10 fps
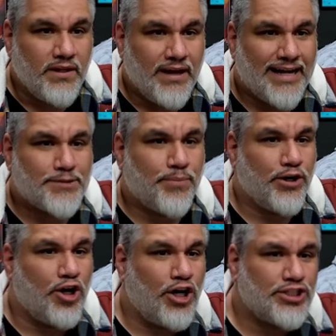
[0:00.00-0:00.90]
as
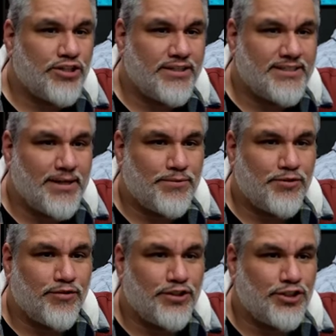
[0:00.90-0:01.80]
precautionary step to
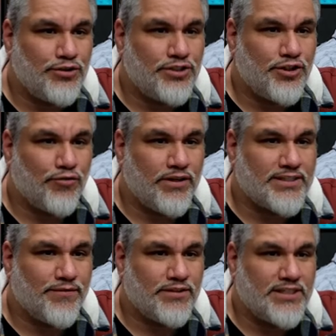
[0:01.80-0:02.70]
reduce your risk
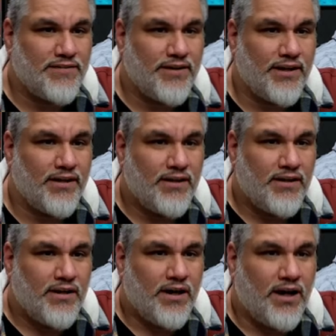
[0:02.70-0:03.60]
of receiving
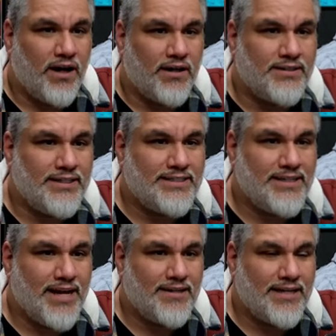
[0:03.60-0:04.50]
uh D
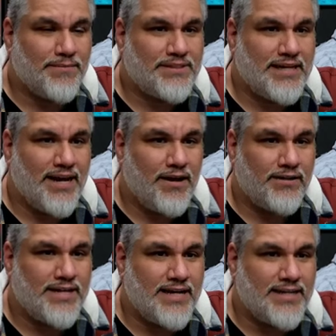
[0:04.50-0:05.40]
C D M C A
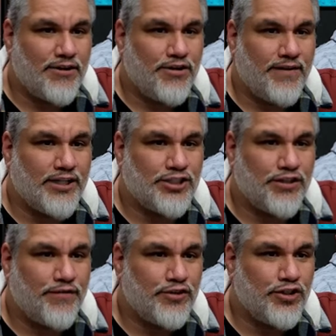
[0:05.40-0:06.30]
takedown notification in the
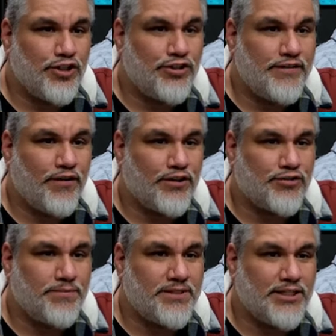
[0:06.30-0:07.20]
future, your default
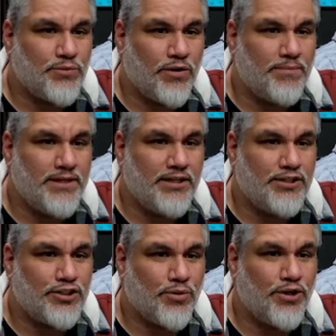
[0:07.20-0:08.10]
stream settings were updated to
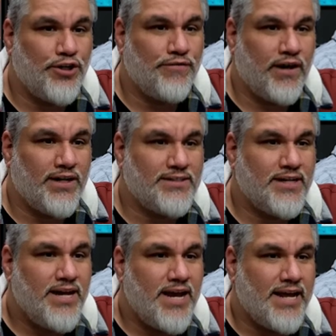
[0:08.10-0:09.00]
store new V O Ds
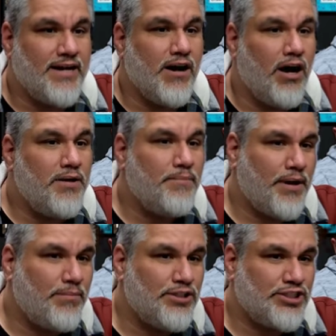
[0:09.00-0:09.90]
in an
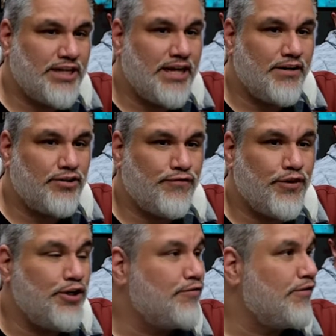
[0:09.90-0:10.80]
unpublished state for
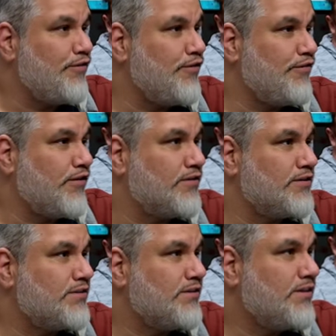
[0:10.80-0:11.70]
you to review
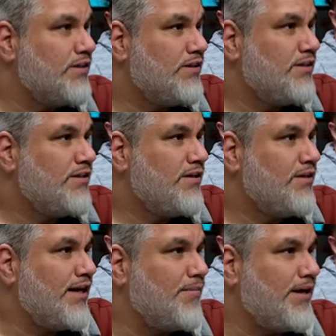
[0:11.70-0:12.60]
first.
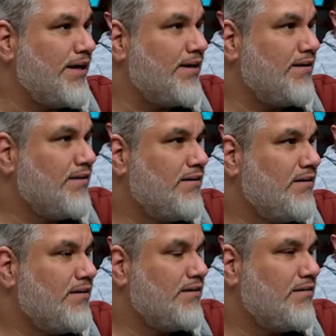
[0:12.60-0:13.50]
And I'm like,
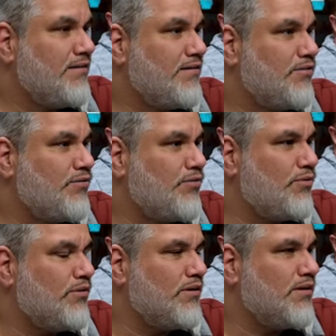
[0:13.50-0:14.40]

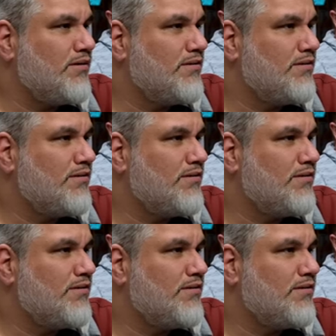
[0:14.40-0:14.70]
cool.